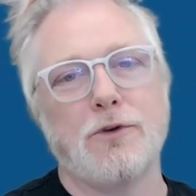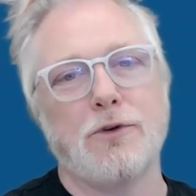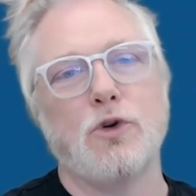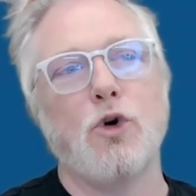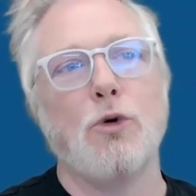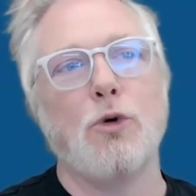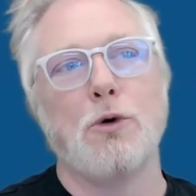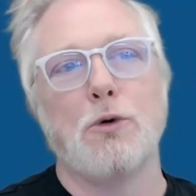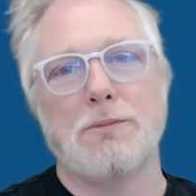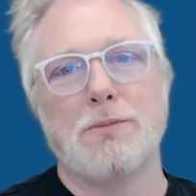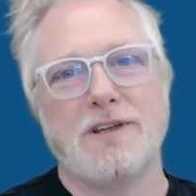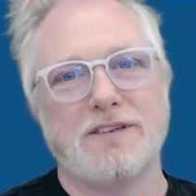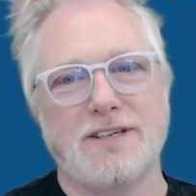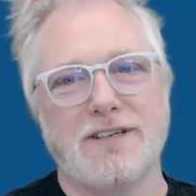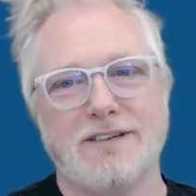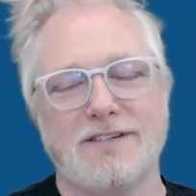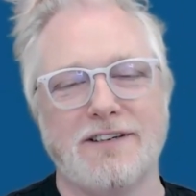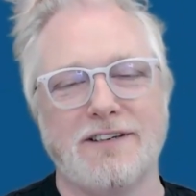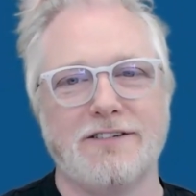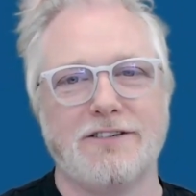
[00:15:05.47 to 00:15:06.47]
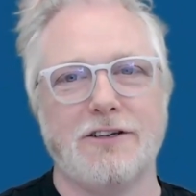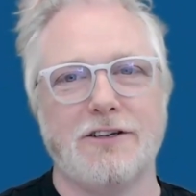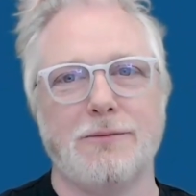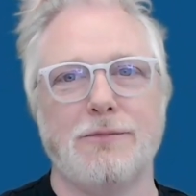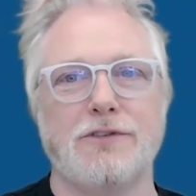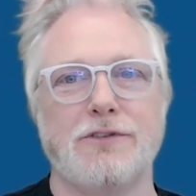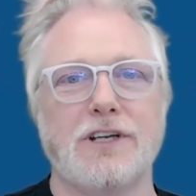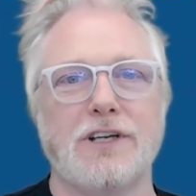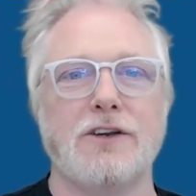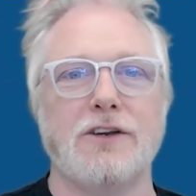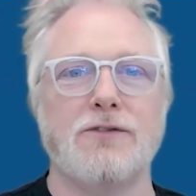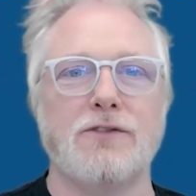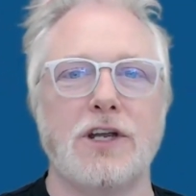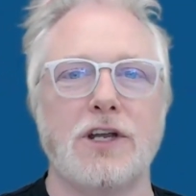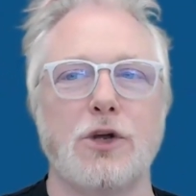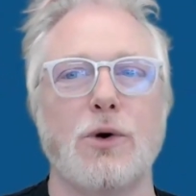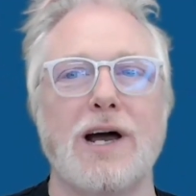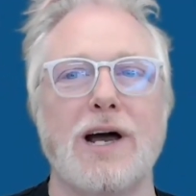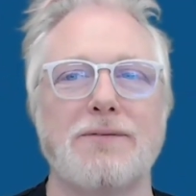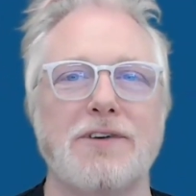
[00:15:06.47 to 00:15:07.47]
sort of normal business systems, and
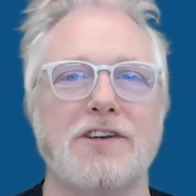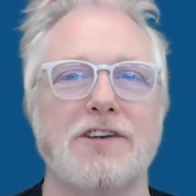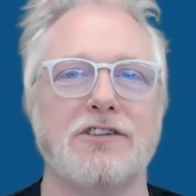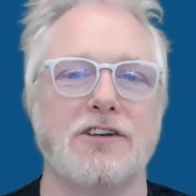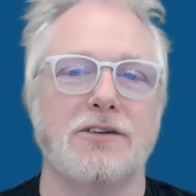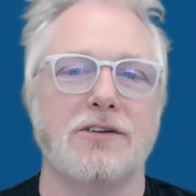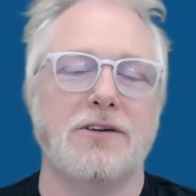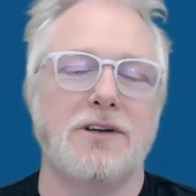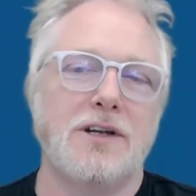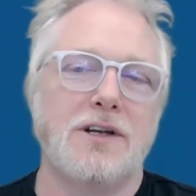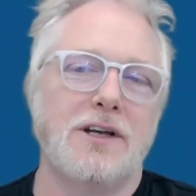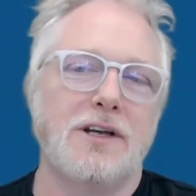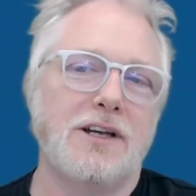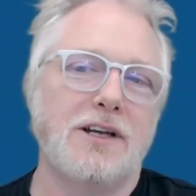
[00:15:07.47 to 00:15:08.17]
you're having to